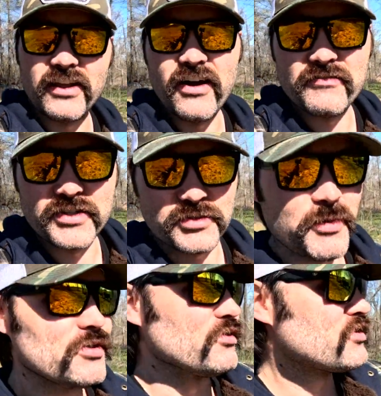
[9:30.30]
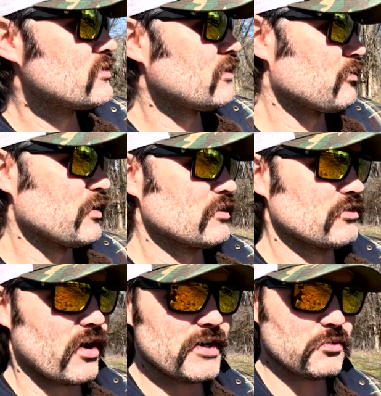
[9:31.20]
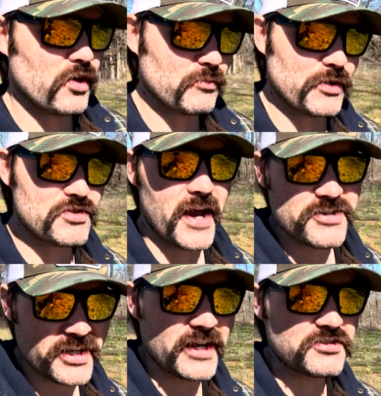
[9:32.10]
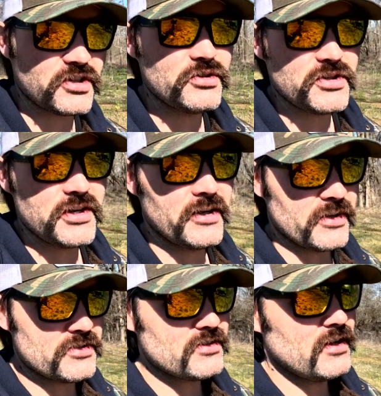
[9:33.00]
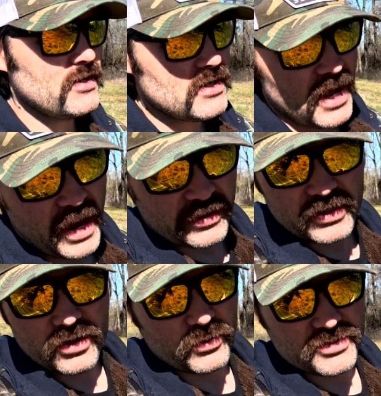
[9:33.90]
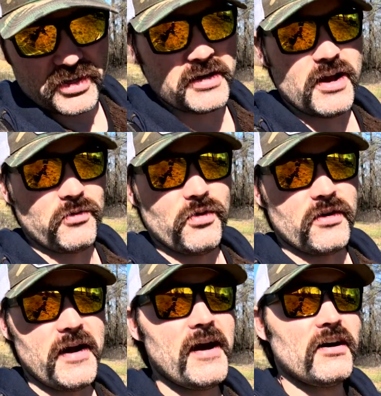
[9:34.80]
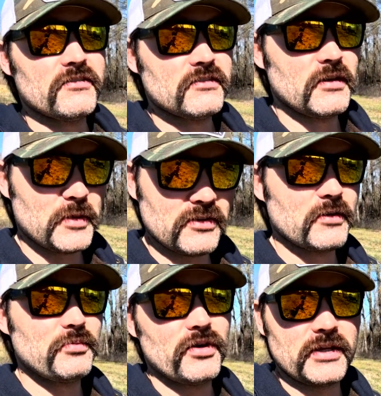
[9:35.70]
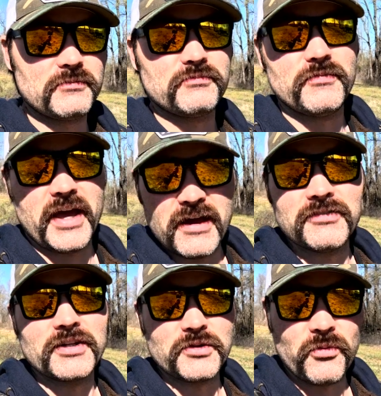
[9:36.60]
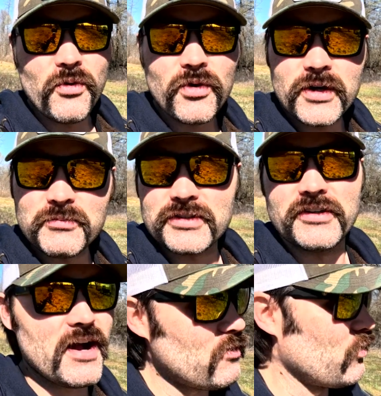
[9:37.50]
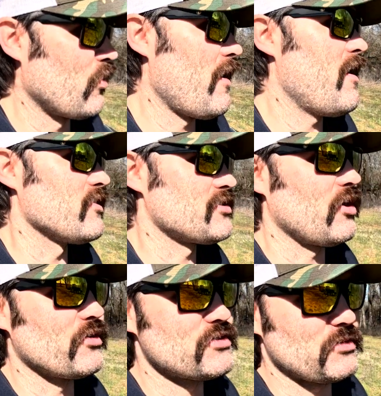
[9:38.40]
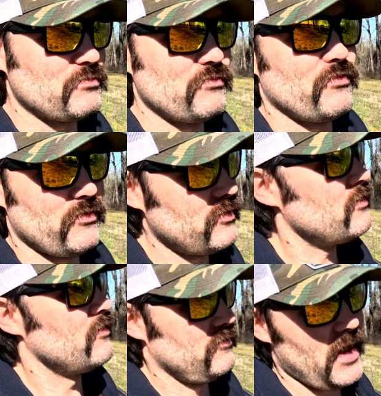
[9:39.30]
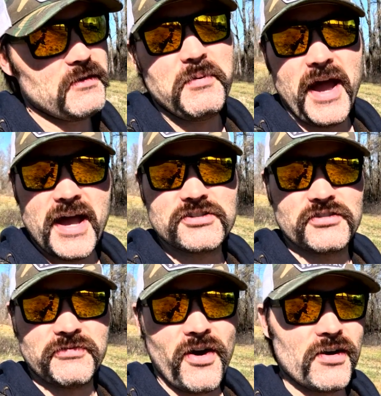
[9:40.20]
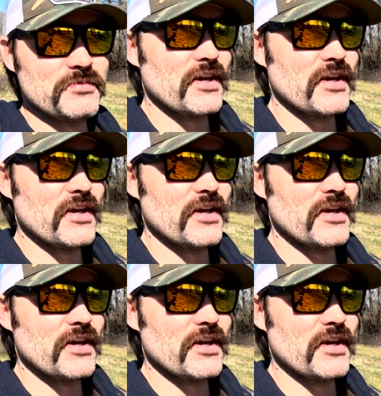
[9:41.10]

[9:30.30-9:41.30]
I love these boots. They've been great work boots. I actually got two years out of the other ones. They're not wore out. I mean, they're pretty heavily worn, but they're not wore out, so it's a they passed the farm